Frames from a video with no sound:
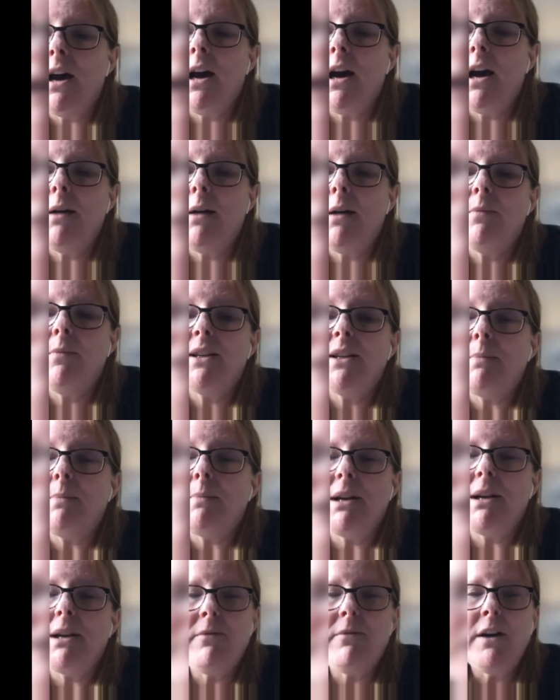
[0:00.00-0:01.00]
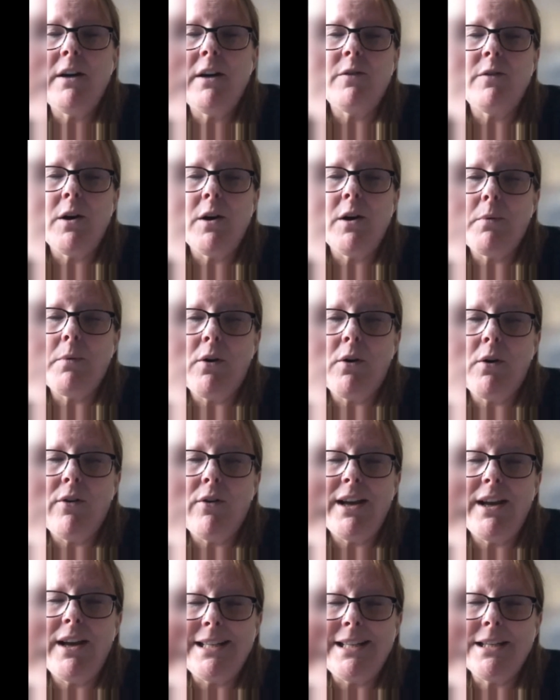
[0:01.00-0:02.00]
There's been a far
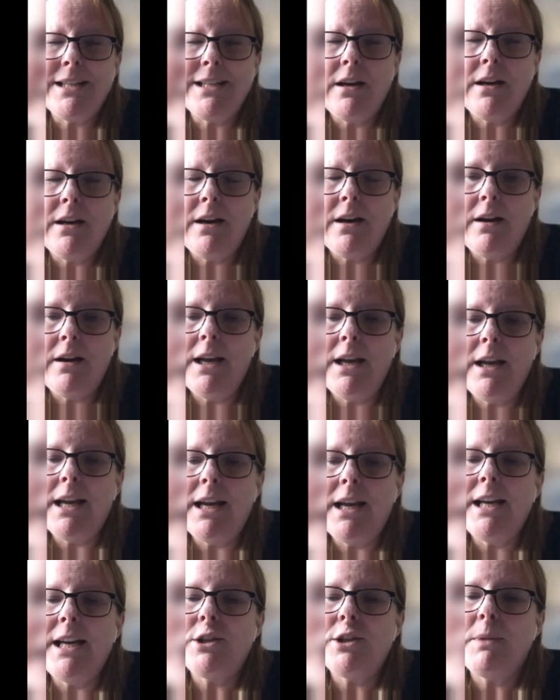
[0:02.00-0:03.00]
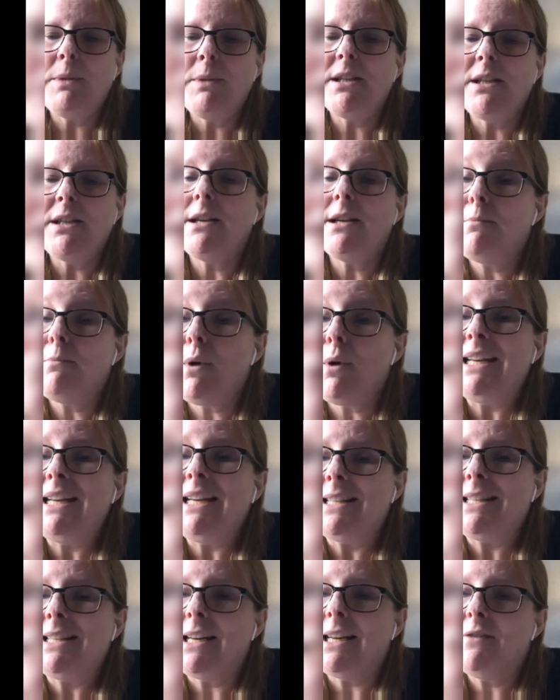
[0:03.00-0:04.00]
greater engagement and
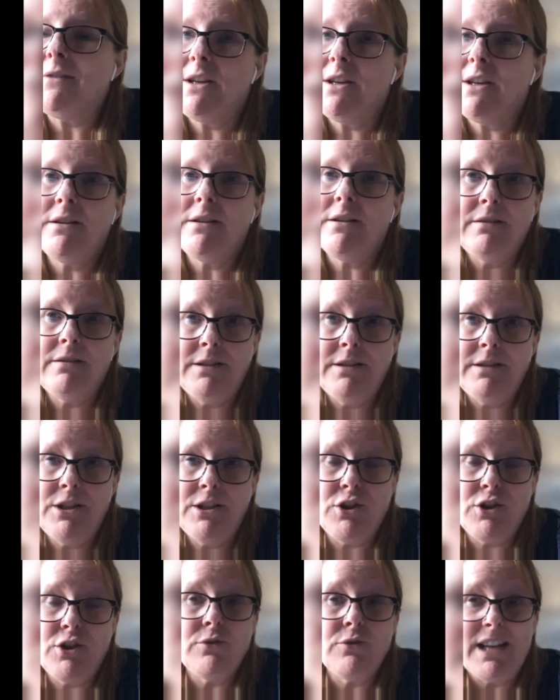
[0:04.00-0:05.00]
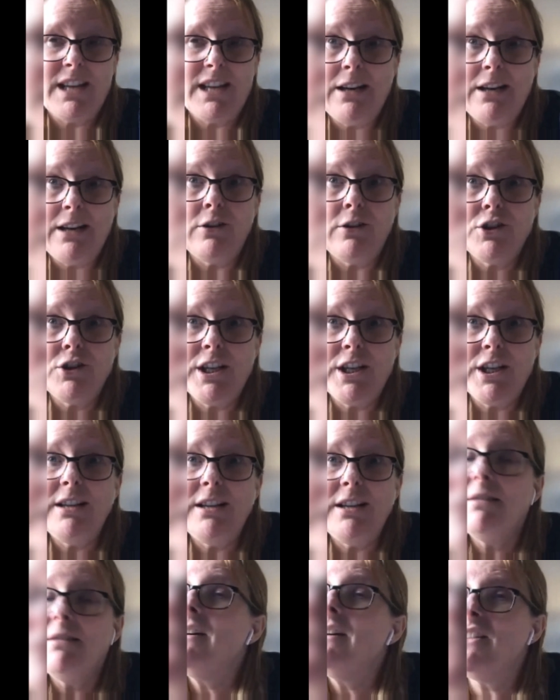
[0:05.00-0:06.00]
embracing of the digital
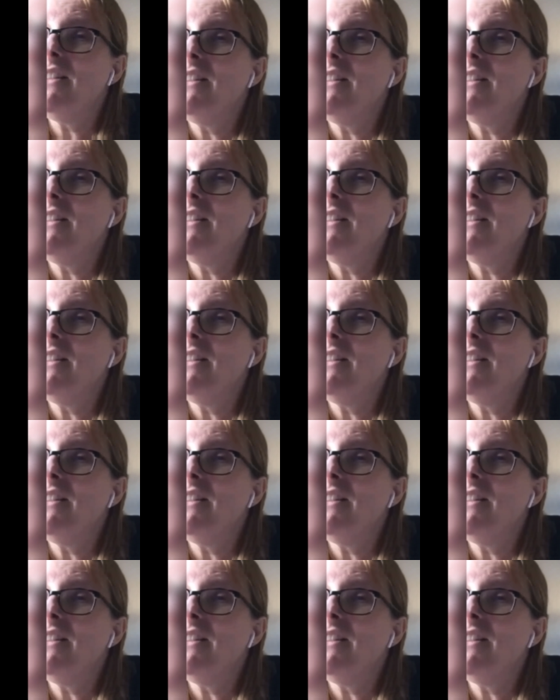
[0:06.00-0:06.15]
technology